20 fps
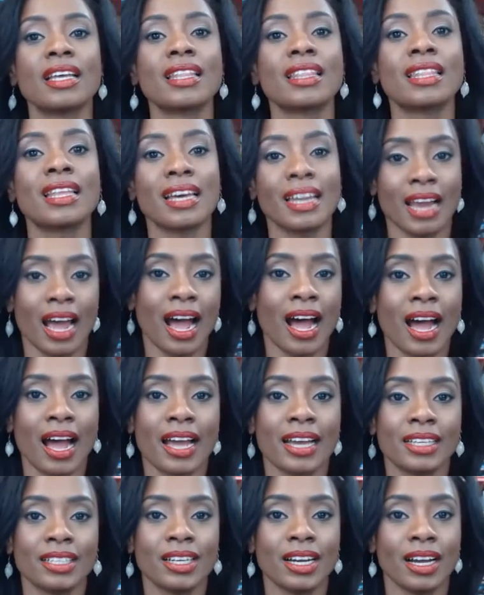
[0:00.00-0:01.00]
that
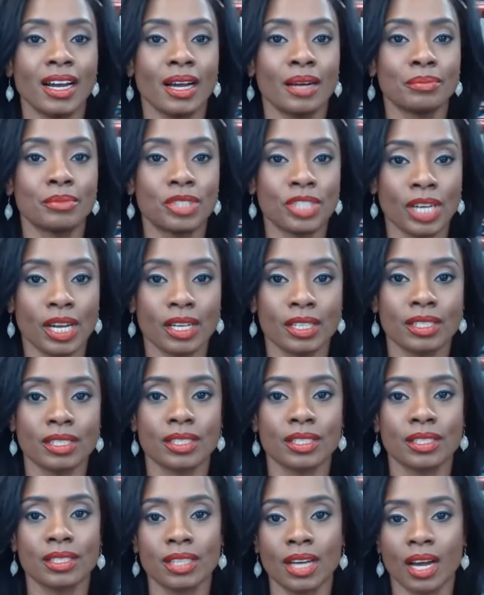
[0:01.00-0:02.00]
I am
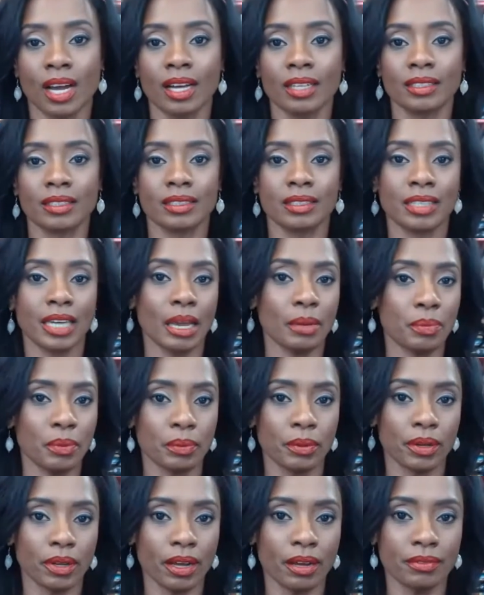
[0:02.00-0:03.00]
just not
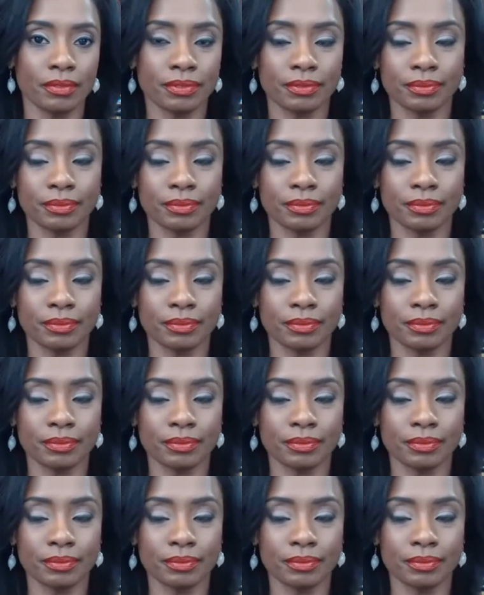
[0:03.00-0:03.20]
capable of.